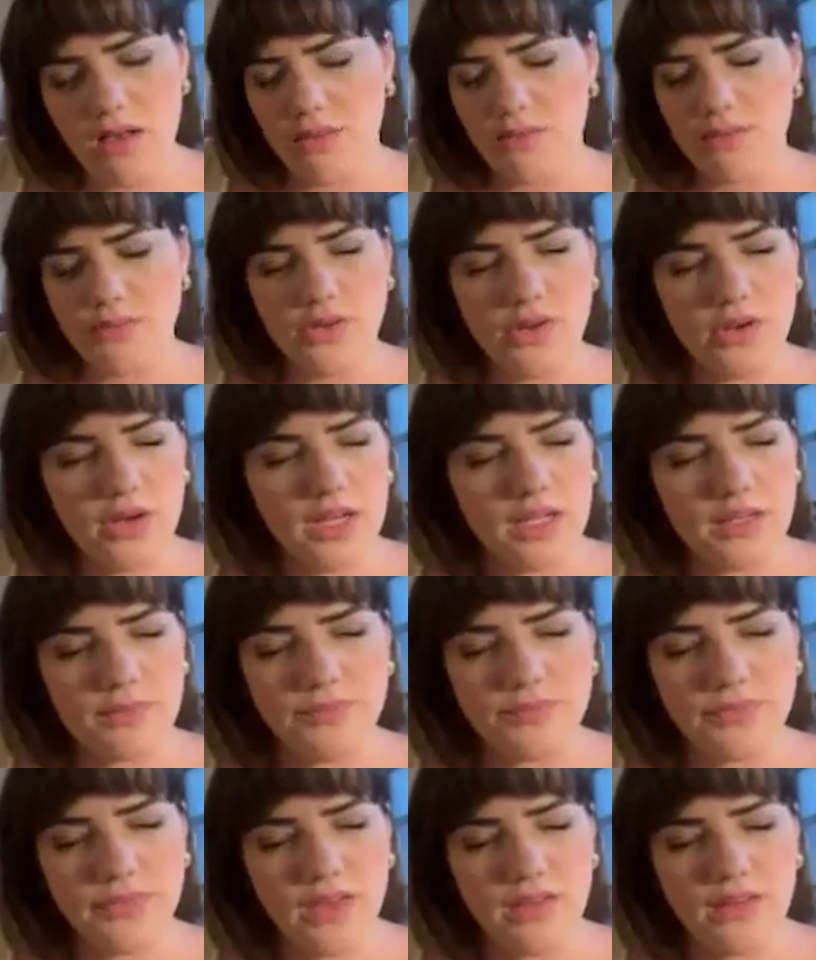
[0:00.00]
Sorry.
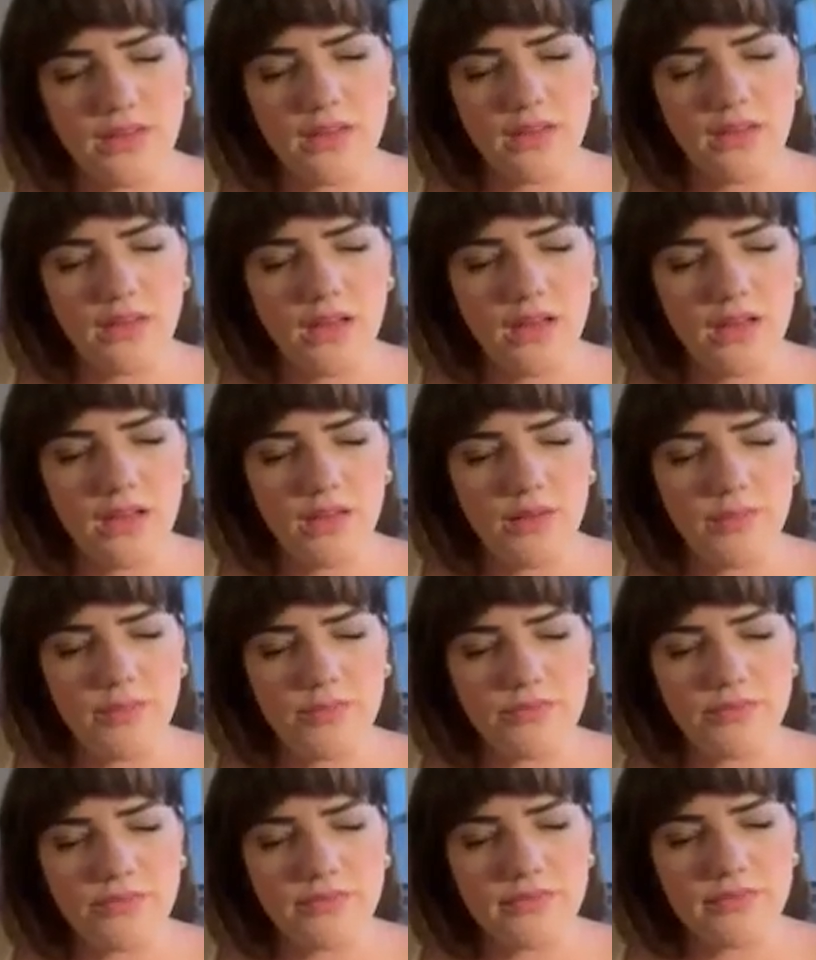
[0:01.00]
I
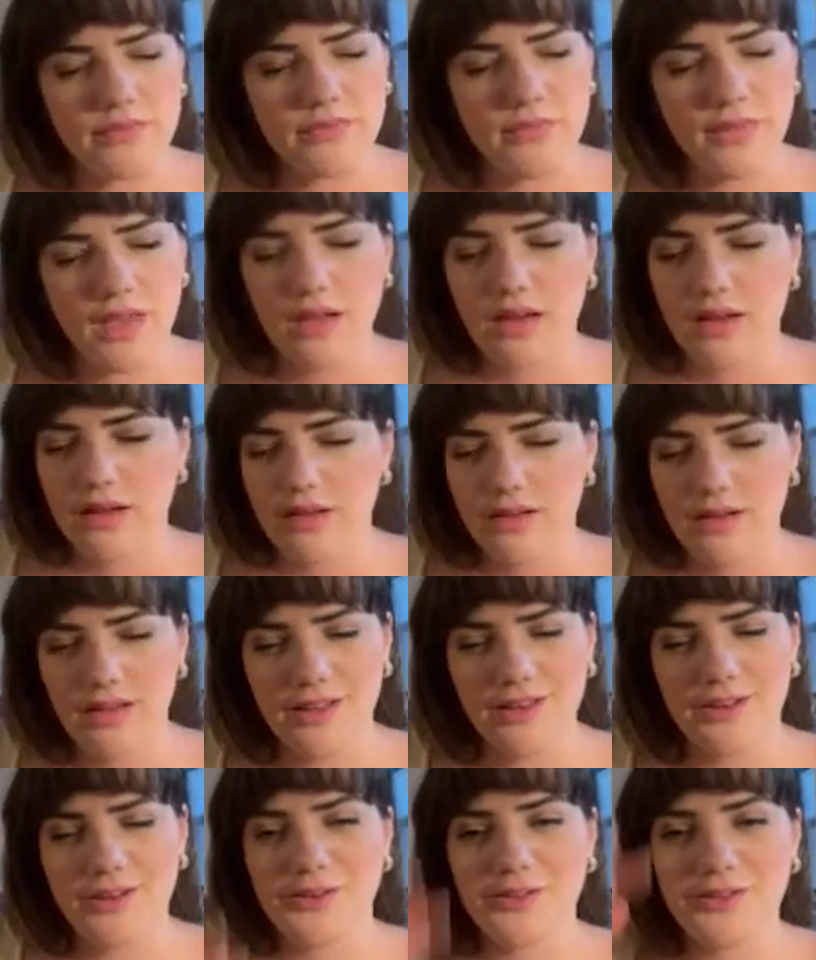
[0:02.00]

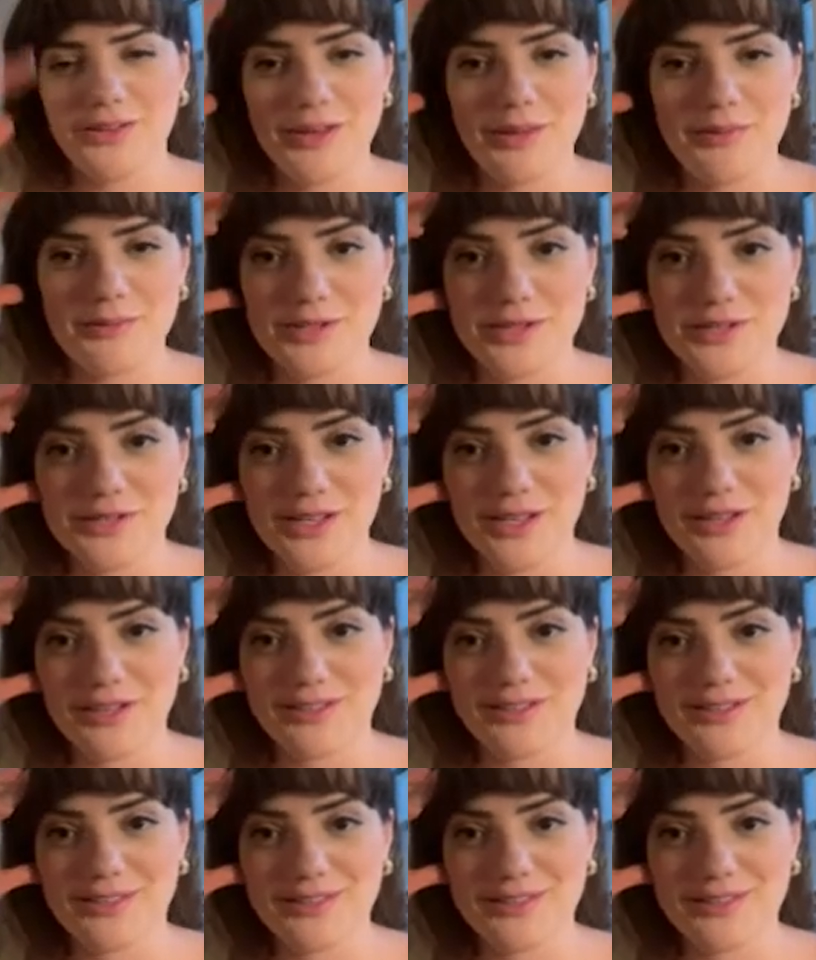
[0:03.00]
don't know. The name's just like